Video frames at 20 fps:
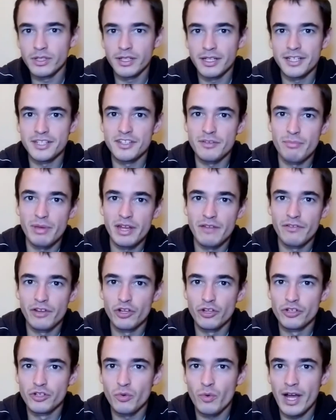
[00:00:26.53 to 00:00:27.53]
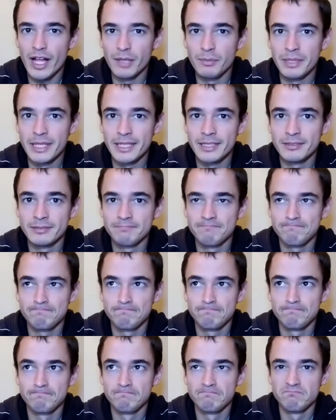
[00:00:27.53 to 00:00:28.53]
is a bit of an underwhelming,
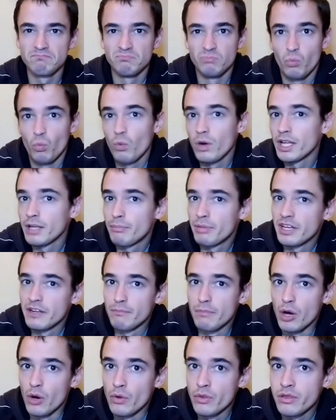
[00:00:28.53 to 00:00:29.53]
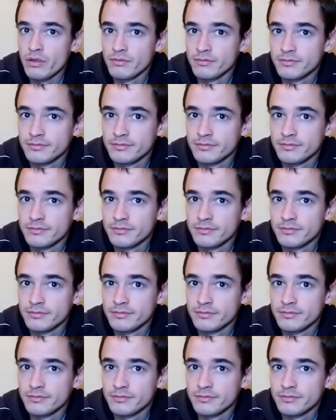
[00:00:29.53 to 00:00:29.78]
well, a bit of both.